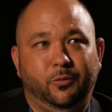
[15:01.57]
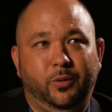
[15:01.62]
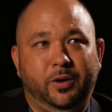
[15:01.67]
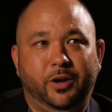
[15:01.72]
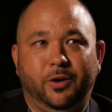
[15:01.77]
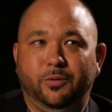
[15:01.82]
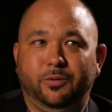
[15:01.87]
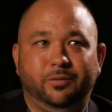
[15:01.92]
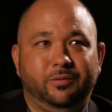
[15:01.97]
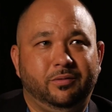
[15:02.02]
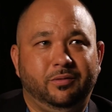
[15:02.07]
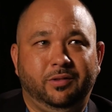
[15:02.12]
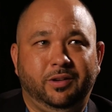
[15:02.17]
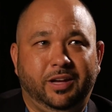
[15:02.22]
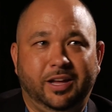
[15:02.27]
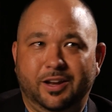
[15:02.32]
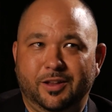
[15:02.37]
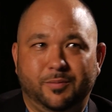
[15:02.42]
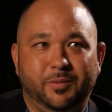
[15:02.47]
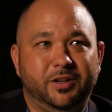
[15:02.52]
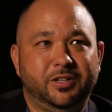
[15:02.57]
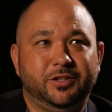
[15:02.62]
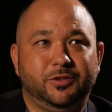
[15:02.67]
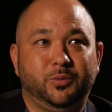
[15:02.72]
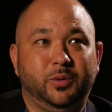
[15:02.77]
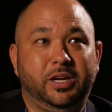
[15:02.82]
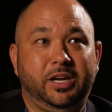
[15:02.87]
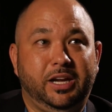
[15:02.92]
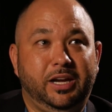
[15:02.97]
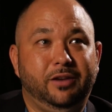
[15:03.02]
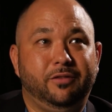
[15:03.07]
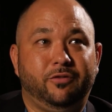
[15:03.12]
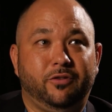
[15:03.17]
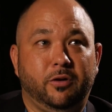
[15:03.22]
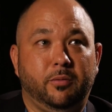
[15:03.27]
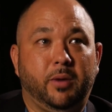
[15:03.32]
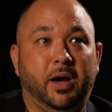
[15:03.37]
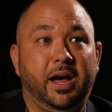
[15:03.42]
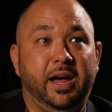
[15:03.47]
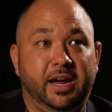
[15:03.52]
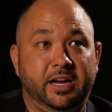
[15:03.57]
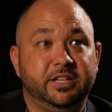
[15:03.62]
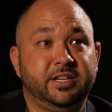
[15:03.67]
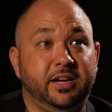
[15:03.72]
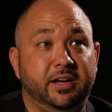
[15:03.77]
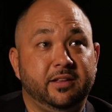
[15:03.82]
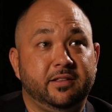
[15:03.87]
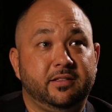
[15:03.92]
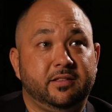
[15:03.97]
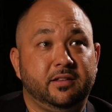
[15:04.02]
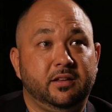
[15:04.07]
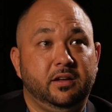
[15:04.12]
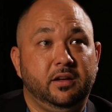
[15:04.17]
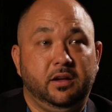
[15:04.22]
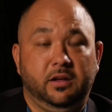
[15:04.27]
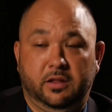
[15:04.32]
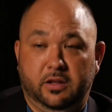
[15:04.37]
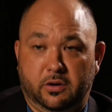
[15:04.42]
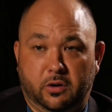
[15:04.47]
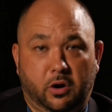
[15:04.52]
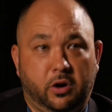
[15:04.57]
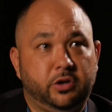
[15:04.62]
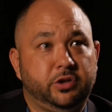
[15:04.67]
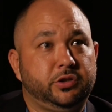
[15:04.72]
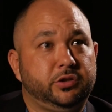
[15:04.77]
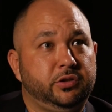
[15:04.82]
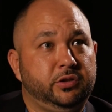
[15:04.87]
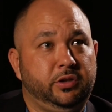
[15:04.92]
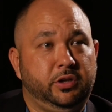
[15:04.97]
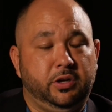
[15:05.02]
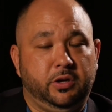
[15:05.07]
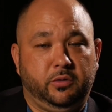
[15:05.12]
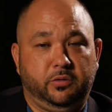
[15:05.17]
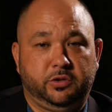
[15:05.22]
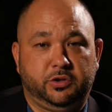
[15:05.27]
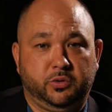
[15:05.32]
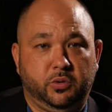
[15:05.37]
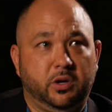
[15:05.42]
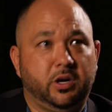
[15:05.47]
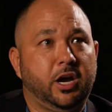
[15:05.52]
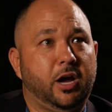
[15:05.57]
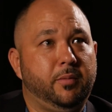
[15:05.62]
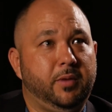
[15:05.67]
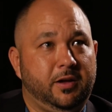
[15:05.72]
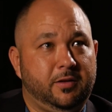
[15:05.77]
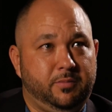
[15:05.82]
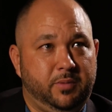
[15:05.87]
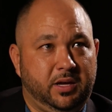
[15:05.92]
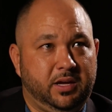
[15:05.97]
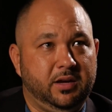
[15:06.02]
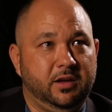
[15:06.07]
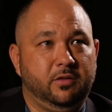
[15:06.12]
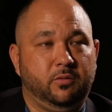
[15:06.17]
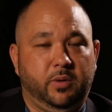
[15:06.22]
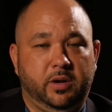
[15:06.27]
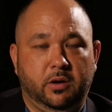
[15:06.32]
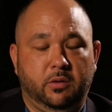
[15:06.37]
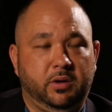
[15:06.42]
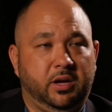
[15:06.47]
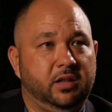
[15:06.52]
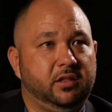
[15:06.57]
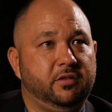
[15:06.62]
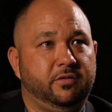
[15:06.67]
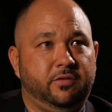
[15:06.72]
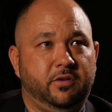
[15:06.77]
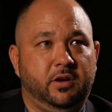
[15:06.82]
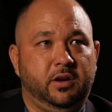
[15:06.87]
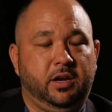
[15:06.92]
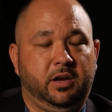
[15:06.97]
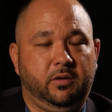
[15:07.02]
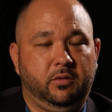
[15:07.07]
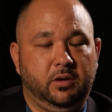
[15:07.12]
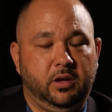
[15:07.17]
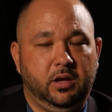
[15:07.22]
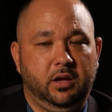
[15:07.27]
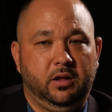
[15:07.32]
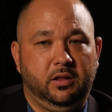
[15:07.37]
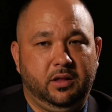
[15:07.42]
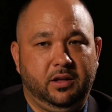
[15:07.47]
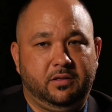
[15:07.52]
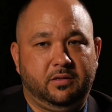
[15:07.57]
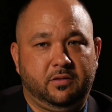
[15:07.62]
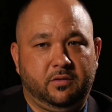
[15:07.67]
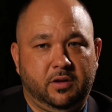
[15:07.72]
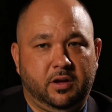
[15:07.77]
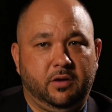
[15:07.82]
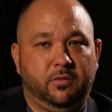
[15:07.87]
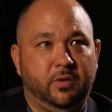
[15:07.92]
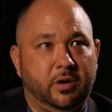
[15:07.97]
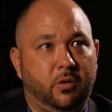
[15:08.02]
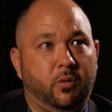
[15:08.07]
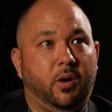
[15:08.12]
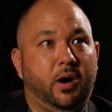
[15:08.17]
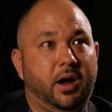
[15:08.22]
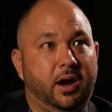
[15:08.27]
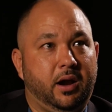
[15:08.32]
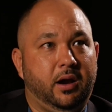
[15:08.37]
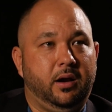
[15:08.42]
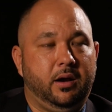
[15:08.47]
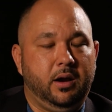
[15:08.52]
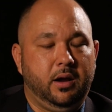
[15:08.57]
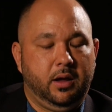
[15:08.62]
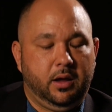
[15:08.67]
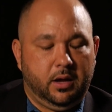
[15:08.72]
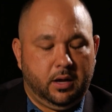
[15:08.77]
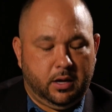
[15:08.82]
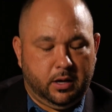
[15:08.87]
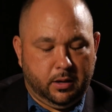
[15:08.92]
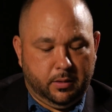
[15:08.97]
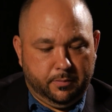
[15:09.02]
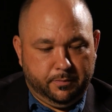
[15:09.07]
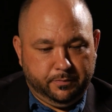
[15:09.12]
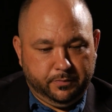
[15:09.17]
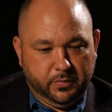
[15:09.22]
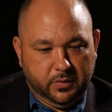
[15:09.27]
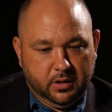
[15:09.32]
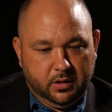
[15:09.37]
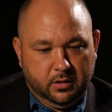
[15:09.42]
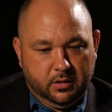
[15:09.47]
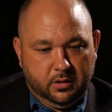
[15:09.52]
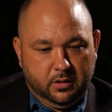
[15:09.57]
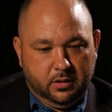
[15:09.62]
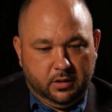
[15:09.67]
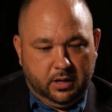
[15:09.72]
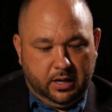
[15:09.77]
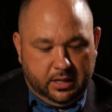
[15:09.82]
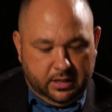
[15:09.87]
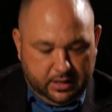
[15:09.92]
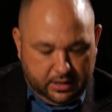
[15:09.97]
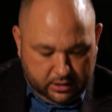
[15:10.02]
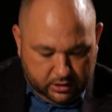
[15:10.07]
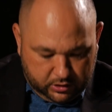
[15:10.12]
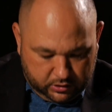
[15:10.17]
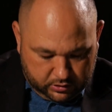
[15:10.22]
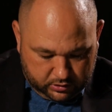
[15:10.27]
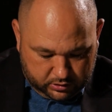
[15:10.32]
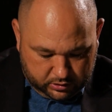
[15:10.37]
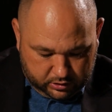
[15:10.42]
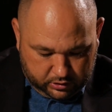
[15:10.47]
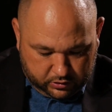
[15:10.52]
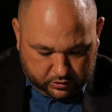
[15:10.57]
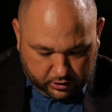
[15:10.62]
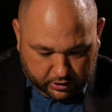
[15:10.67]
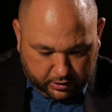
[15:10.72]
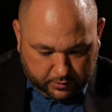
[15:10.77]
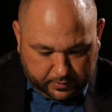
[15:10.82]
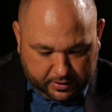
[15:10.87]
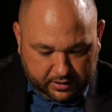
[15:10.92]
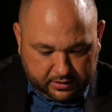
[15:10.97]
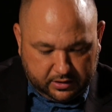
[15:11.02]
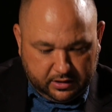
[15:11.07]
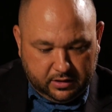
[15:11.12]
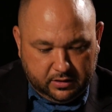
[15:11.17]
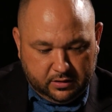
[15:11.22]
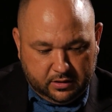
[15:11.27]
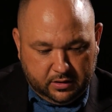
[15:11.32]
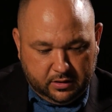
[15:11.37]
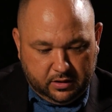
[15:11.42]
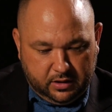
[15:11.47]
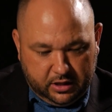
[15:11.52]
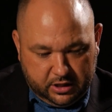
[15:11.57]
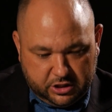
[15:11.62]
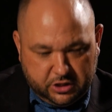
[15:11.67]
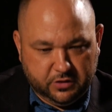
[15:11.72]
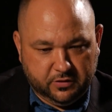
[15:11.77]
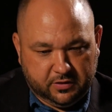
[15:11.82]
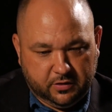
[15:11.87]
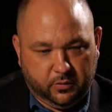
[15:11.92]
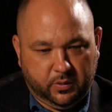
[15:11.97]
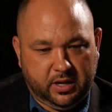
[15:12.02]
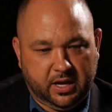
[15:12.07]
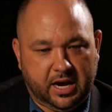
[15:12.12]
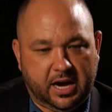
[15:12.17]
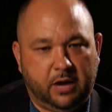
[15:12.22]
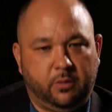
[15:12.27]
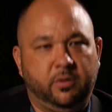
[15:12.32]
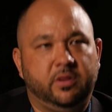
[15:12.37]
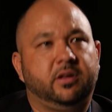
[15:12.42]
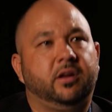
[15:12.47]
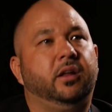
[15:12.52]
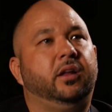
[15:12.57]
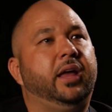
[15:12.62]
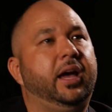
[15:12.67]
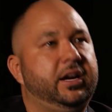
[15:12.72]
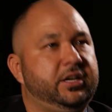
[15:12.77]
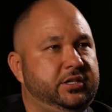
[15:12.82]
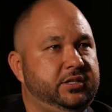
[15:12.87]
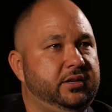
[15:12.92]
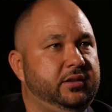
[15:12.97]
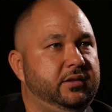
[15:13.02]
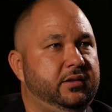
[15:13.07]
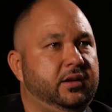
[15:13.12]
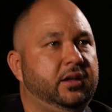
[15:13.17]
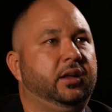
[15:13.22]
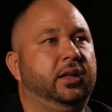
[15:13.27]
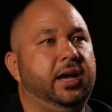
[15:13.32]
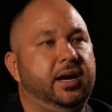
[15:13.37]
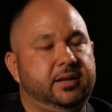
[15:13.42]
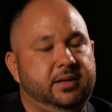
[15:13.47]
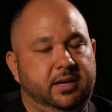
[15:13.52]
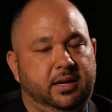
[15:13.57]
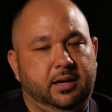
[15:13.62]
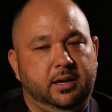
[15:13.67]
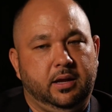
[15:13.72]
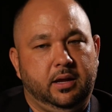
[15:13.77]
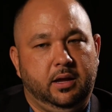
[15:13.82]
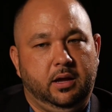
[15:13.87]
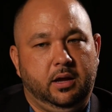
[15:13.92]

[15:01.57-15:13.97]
we don't get as much as we need from IHS, mm-hmm. there are shortcomings because we don't get the funding that's required. Yeah. And then you talk about the issues that we had with collecting.